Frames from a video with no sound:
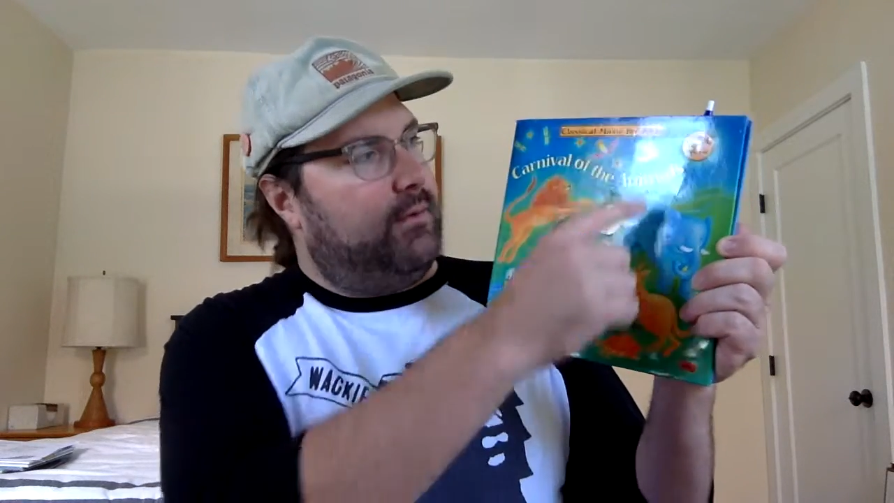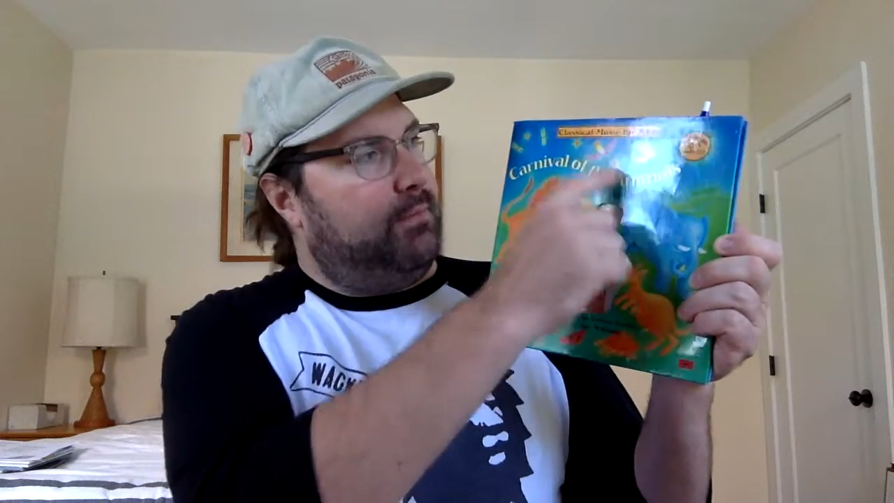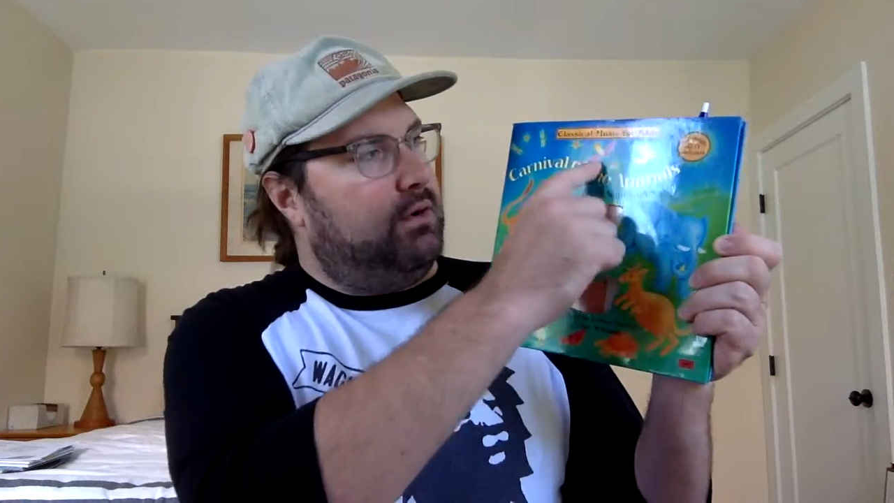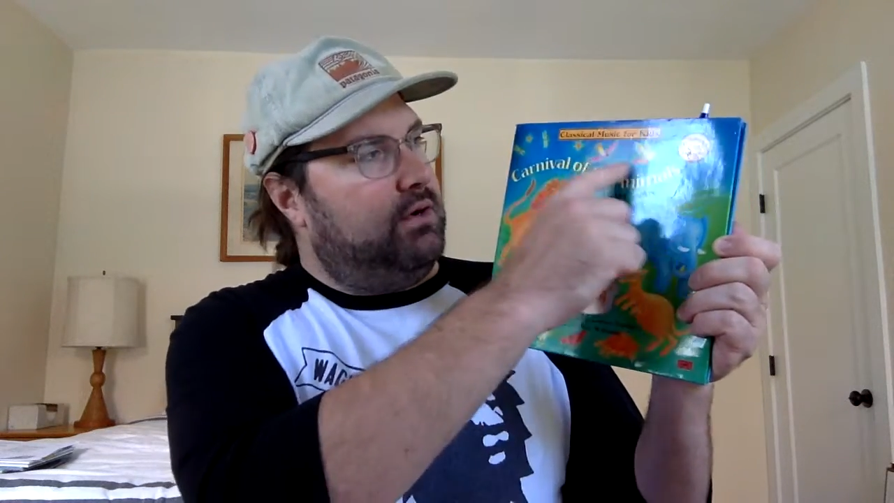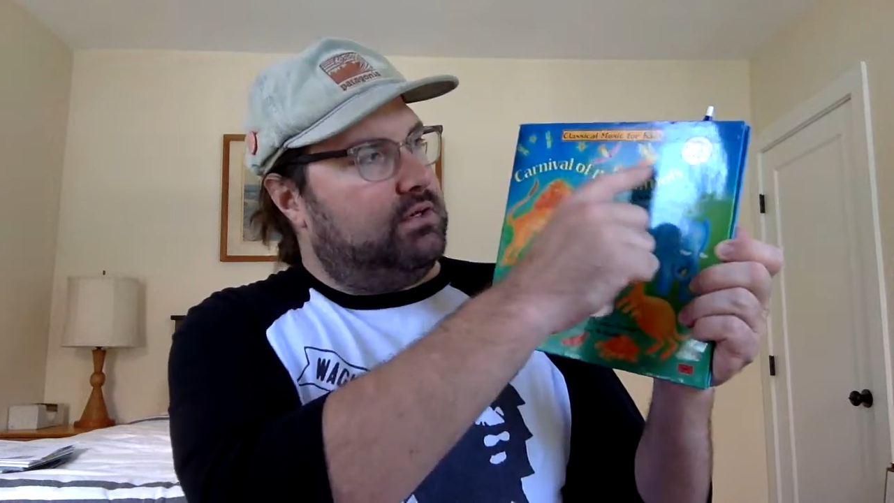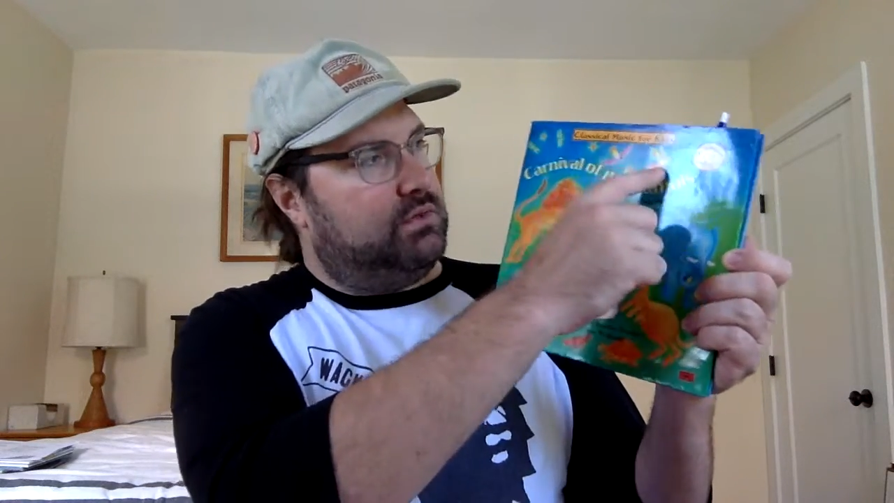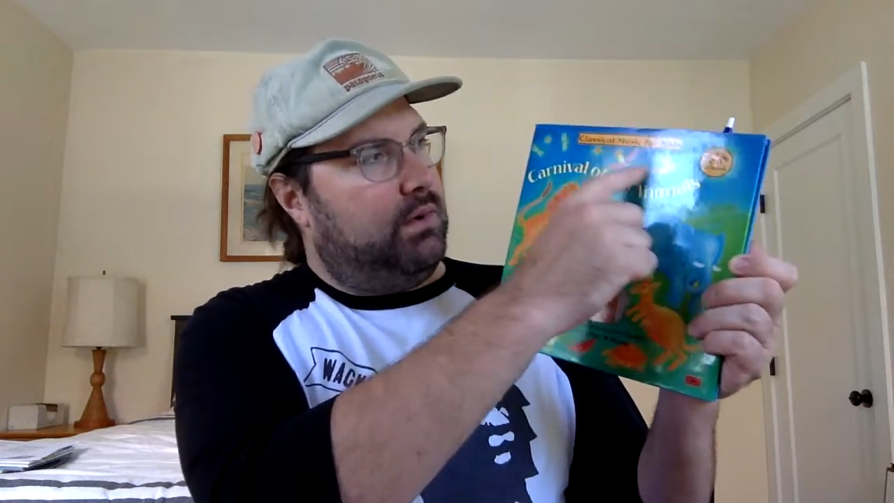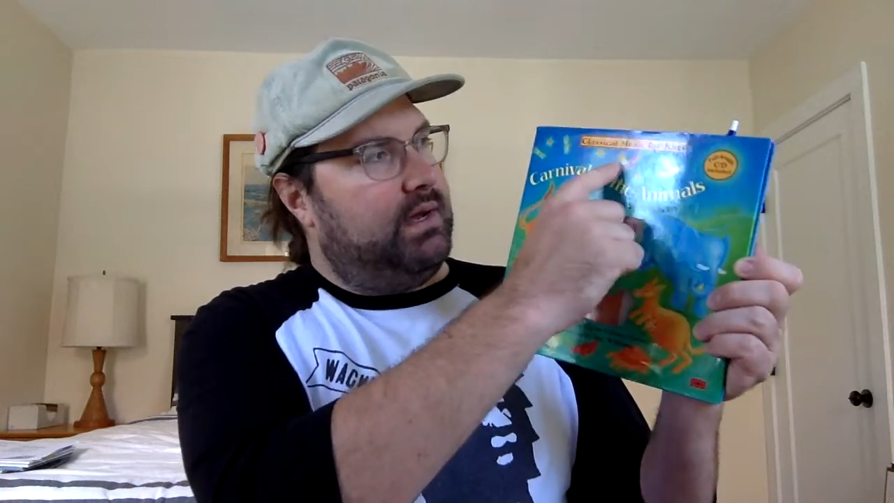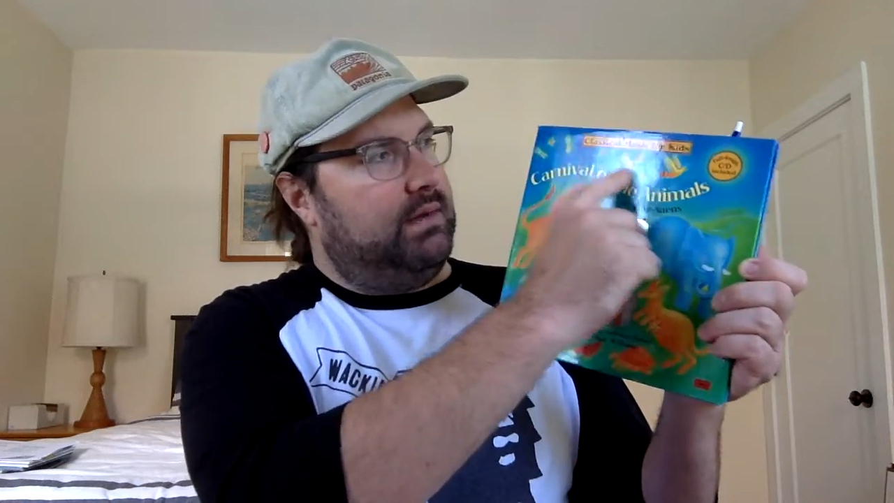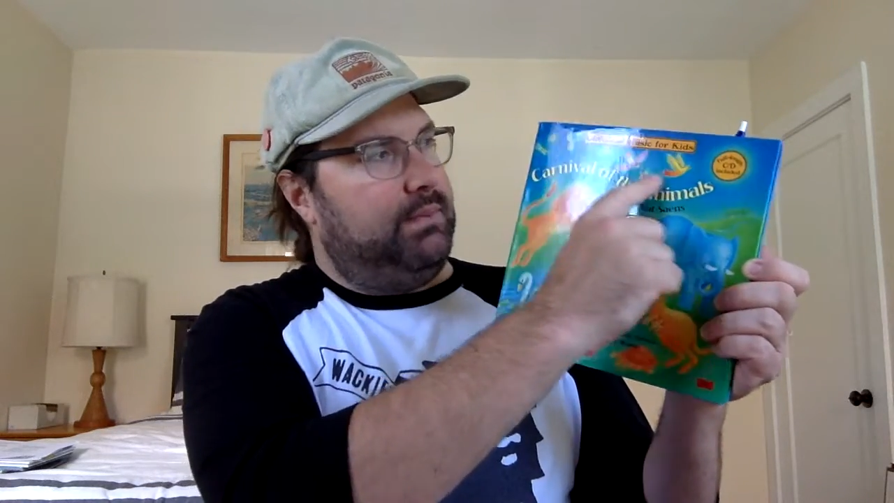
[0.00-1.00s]
birds
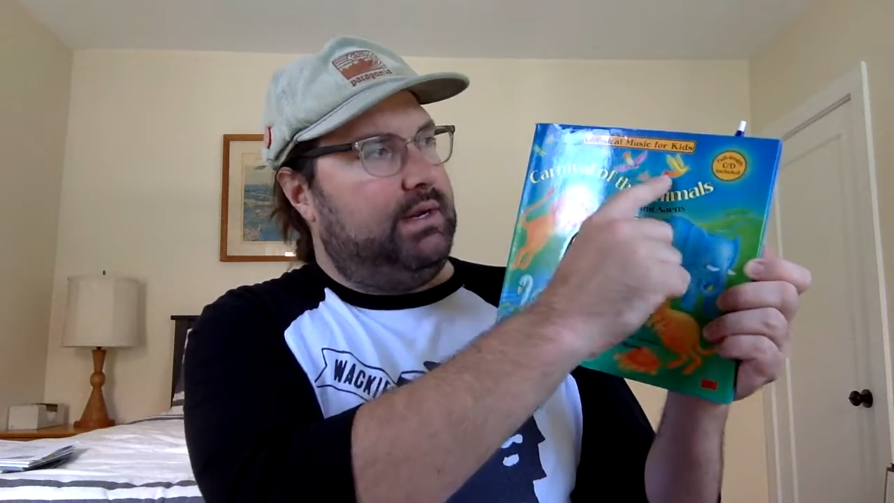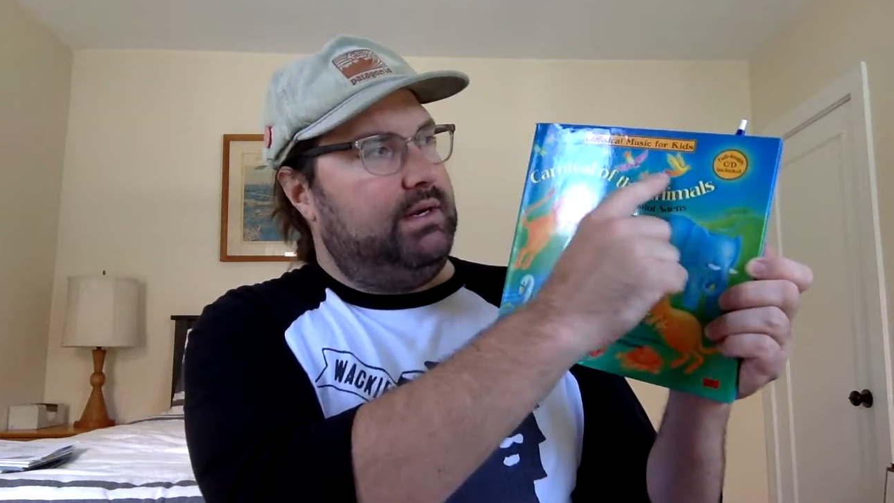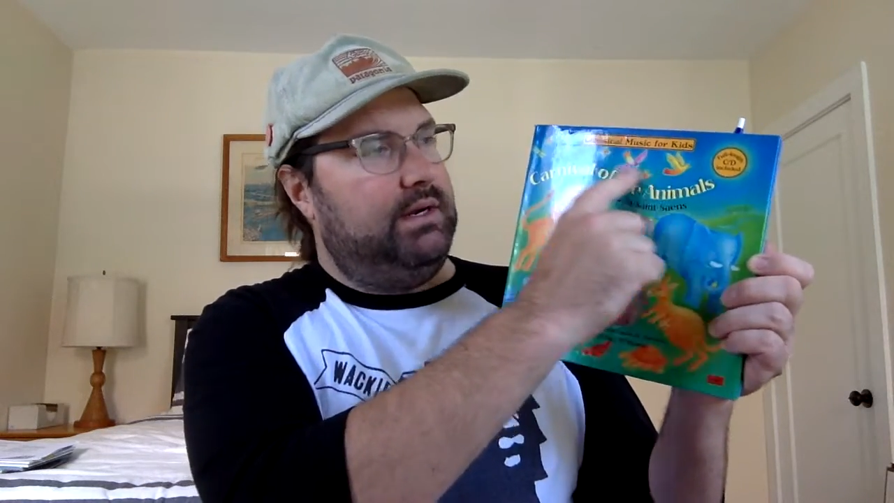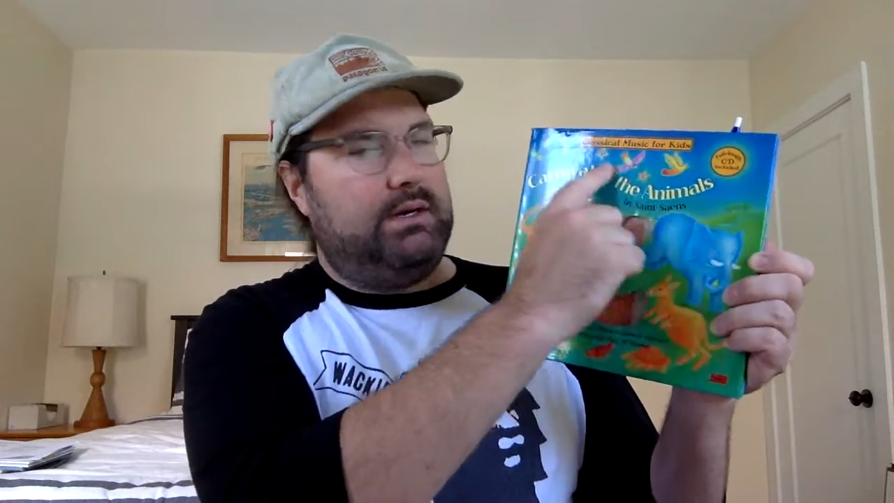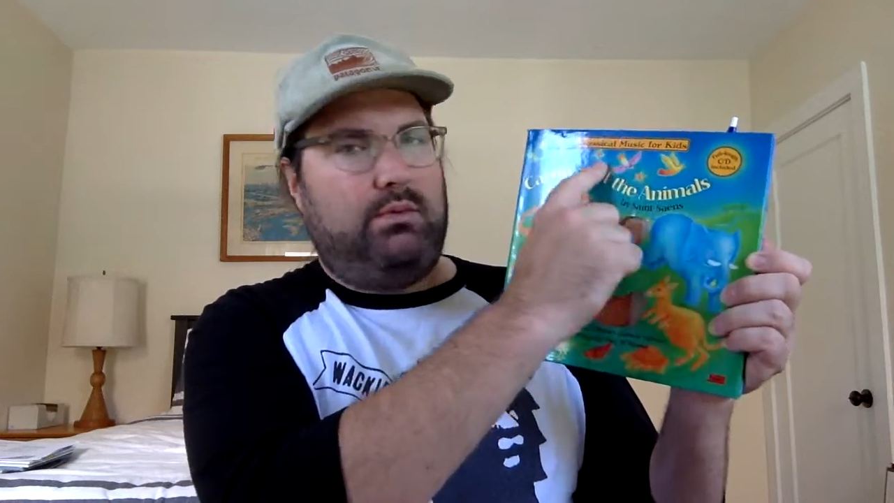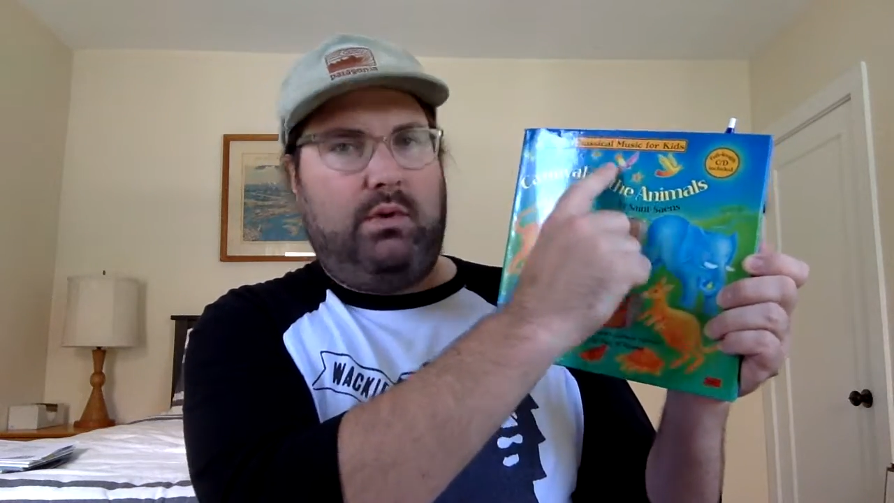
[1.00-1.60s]
way up here?